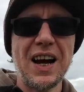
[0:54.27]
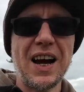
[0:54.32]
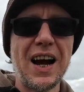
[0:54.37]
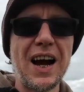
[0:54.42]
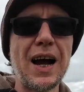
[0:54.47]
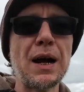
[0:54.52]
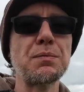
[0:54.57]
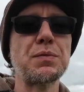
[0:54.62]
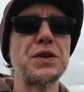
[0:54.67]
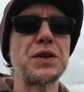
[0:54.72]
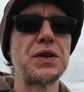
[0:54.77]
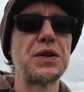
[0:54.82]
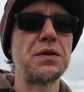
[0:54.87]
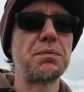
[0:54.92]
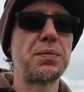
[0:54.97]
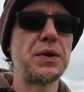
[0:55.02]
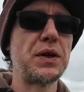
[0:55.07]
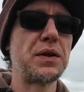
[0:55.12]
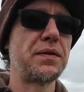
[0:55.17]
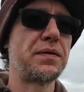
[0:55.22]
absolutely
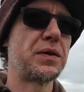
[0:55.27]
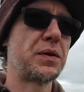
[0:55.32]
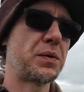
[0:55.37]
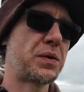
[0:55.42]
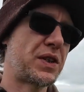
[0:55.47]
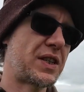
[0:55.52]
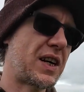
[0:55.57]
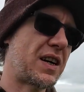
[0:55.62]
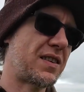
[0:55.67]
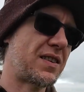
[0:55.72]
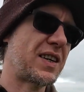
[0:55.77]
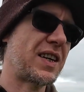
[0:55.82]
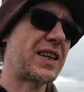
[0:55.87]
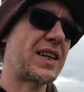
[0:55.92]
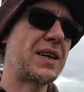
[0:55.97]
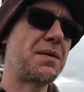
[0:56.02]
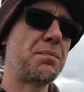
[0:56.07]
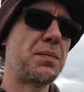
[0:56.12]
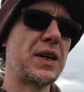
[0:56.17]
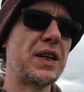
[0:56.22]
beautiful, start
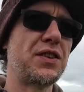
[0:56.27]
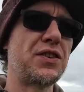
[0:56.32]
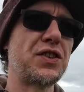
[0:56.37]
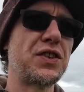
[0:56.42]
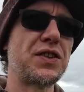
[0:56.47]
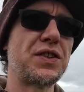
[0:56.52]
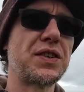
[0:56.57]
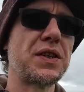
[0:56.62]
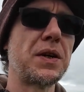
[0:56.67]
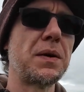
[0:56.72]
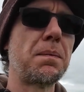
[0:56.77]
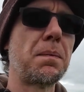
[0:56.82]
taking pictures.